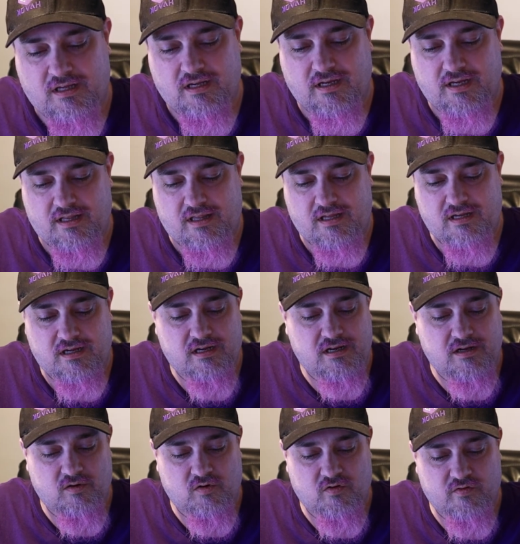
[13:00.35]
And then
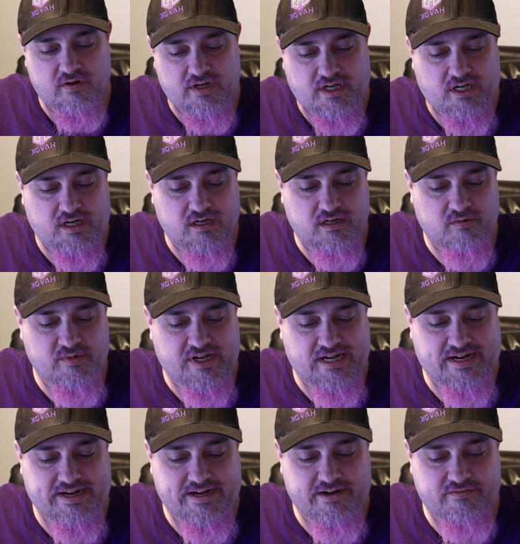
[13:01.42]
over here we
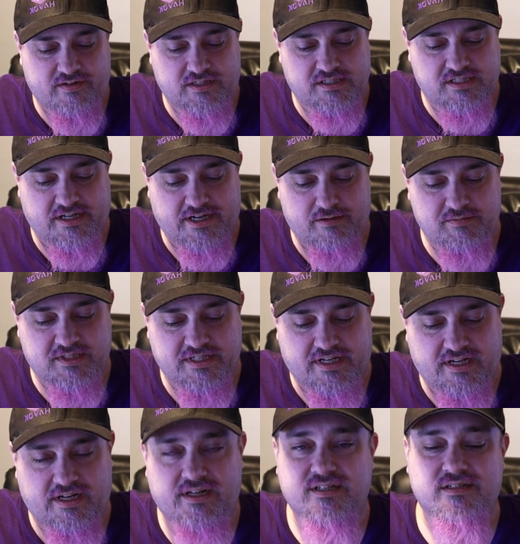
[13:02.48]
have time
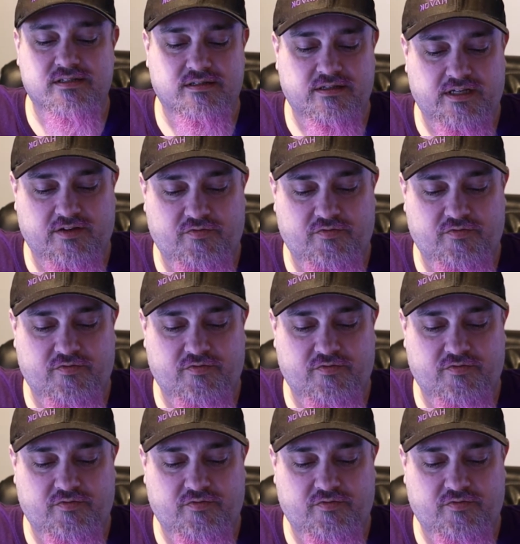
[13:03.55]
settings if